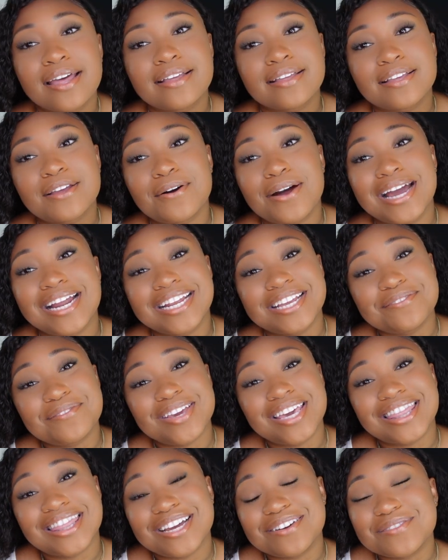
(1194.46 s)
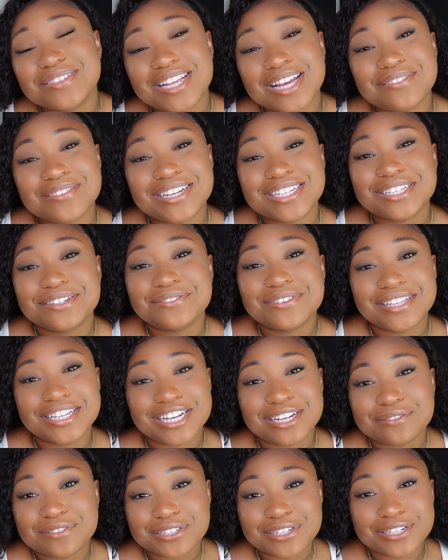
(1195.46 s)
Go ahead and give me a thumbs up because it really
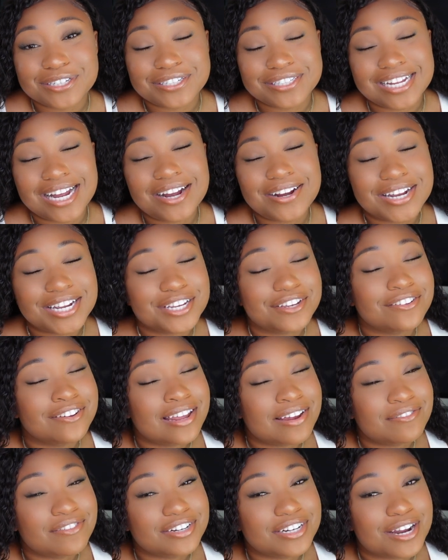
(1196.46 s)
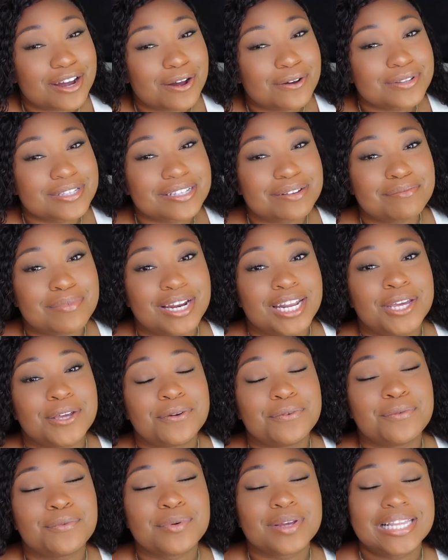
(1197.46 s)
helps your girl out, and you never know, somebody
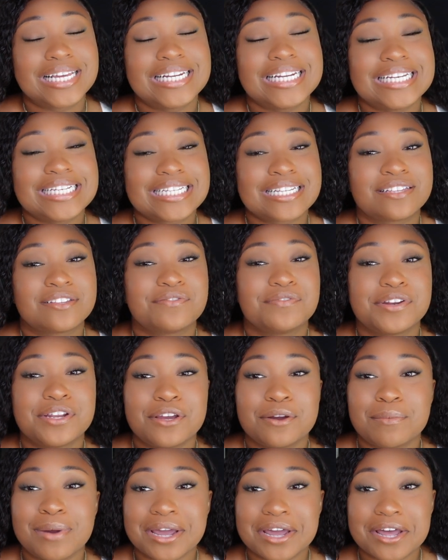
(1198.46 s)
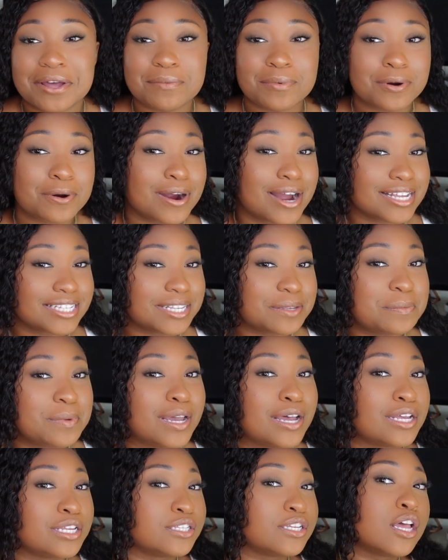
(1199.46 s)
who really needs this video might come across it
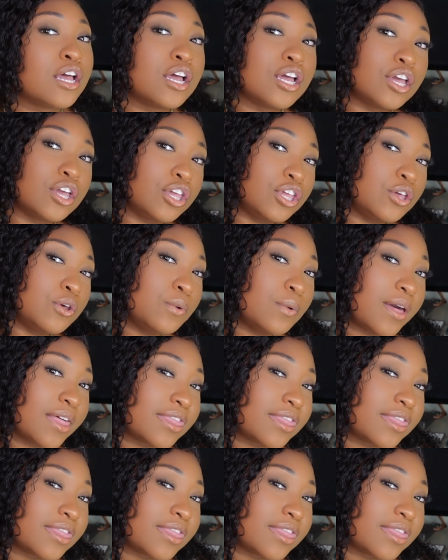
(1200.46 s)
because you